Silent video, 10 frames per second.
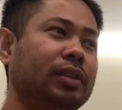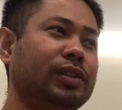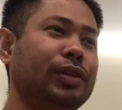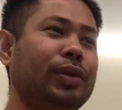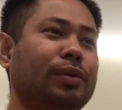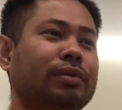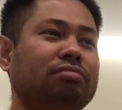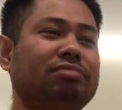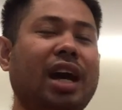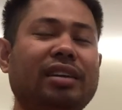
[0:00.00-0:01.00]
because
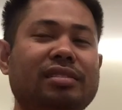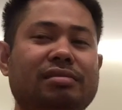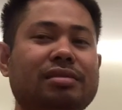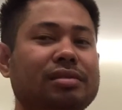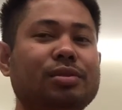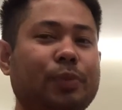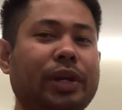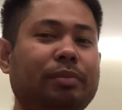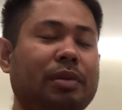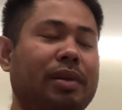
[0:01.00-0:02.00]
God is
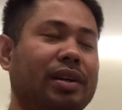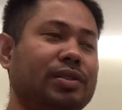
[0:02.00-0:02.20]
supreme, diba?